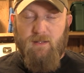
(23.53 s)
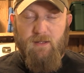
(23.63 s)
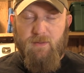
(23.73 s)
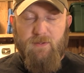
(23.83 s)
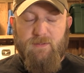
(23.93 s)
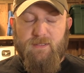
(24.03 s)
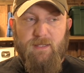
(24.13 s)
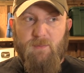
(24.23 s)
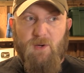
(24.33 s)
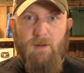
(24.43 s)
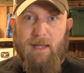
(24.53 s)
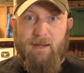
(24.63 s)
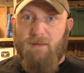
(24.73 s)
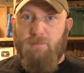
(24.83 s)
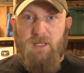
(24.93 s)
another
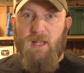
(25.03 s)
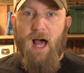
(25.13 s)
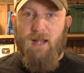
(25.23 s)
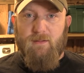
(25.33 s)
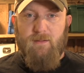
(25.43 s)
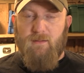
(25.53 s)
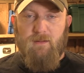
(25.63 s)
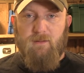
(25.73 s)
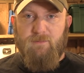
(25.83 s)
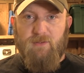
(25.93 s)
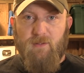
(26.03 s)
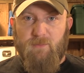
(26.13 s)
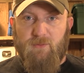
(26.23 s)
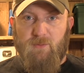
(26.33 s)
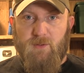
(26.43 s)
Democratic plot of
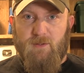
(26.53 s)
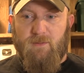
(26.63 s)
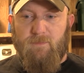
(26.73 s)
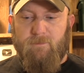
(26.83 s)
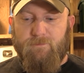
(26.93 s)
some sort,